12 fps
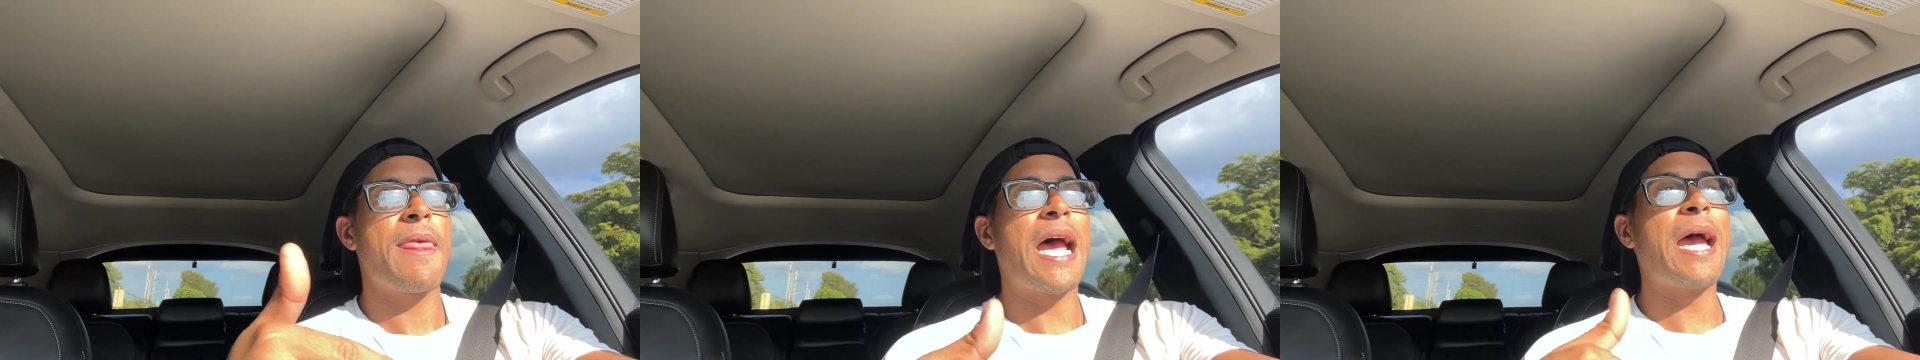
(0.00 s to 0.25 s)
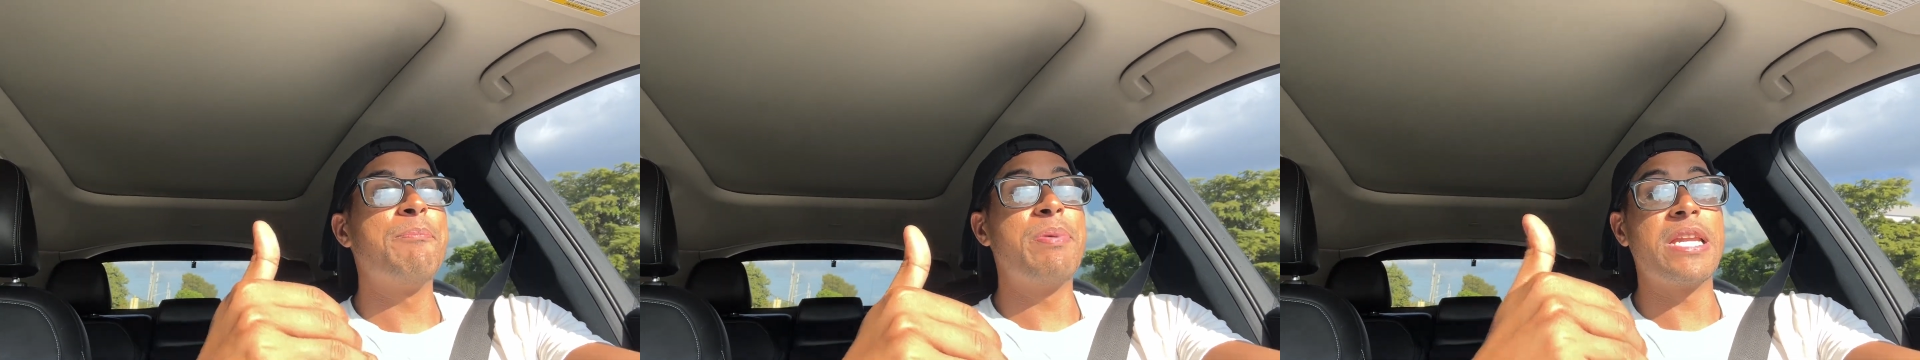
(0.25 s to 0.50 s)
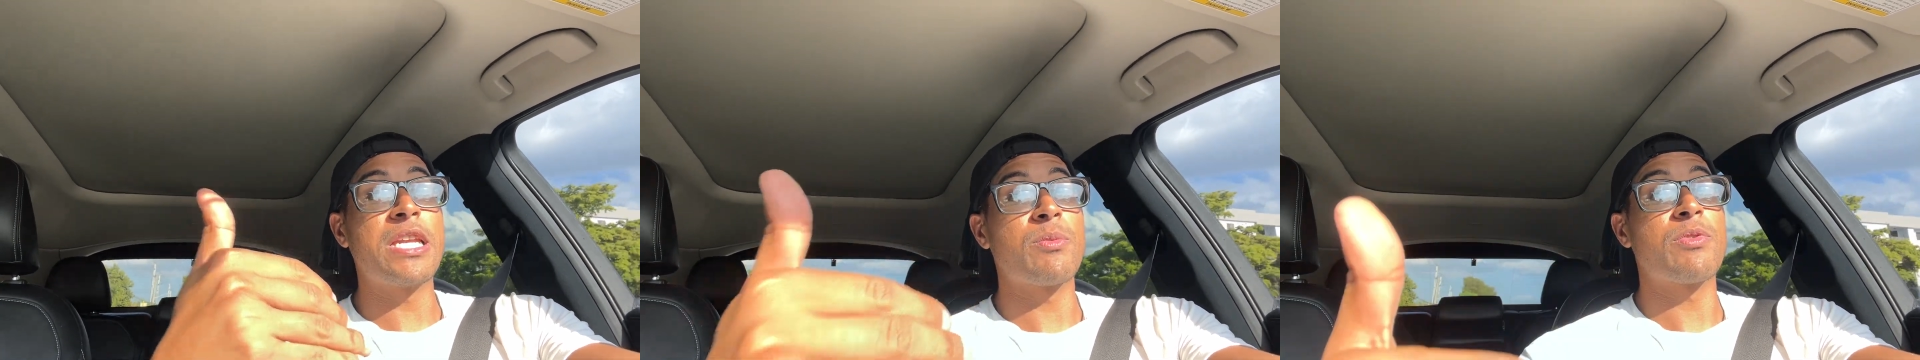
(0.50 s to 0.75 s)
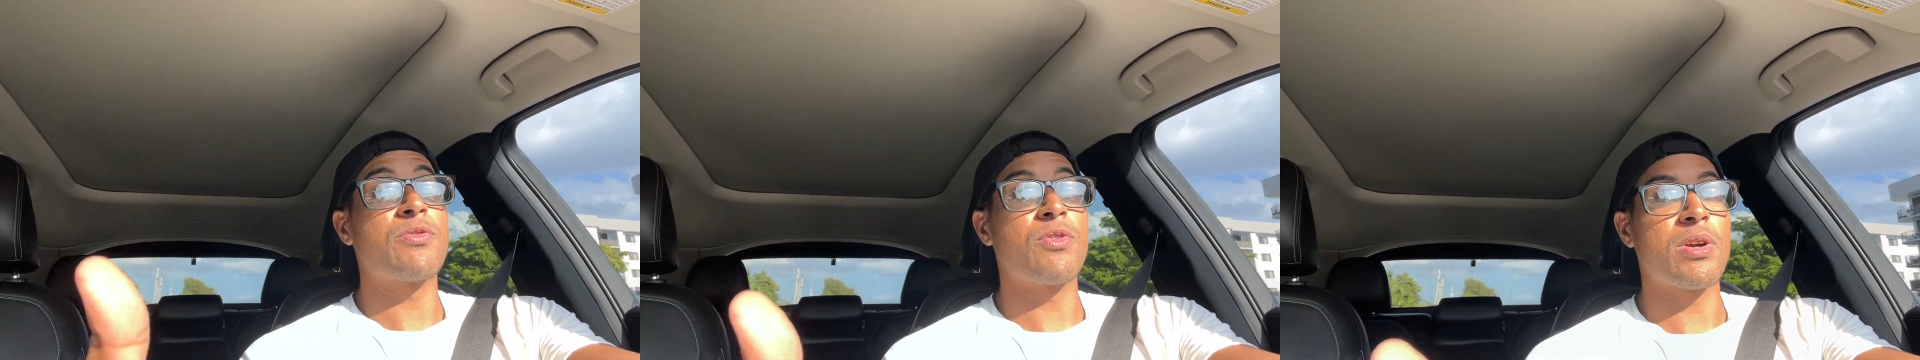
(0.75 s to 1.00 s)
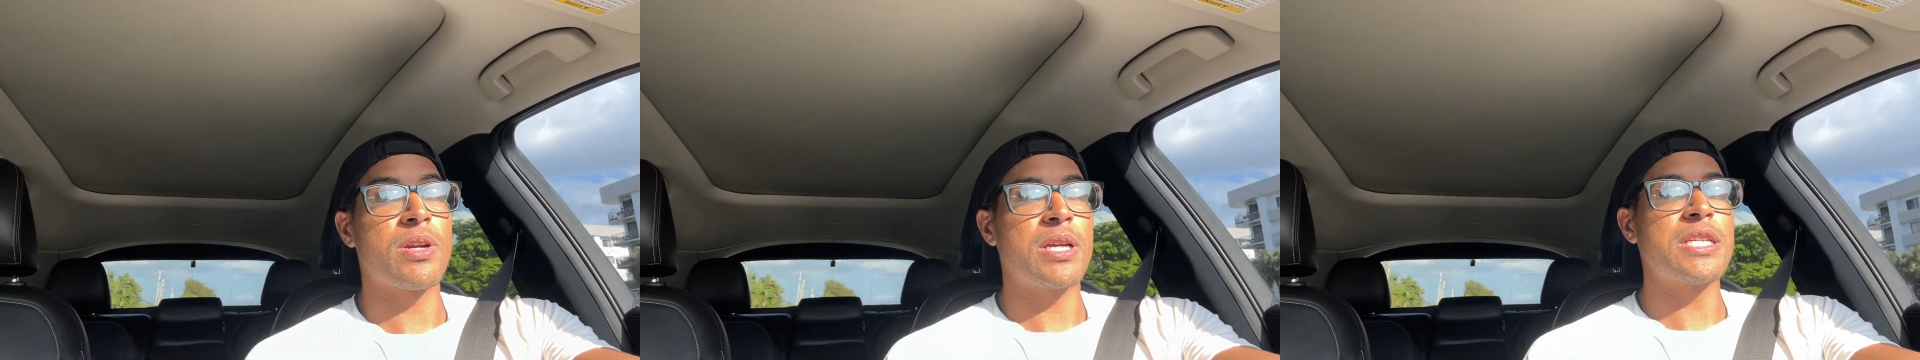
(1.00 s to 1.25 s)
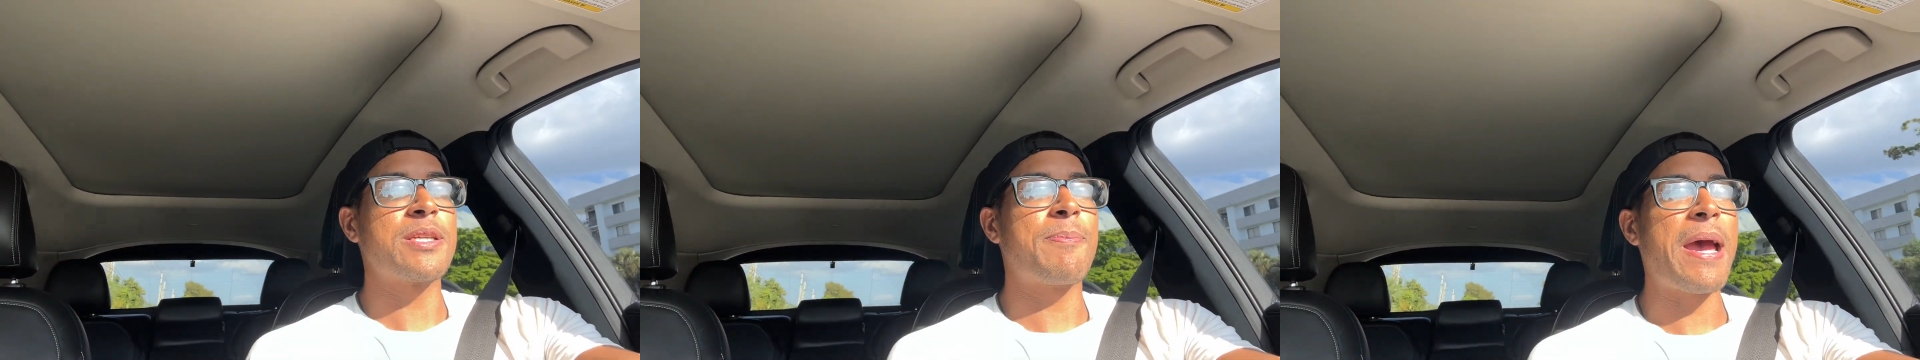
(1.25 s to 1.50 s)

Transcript: I've been here before. It's a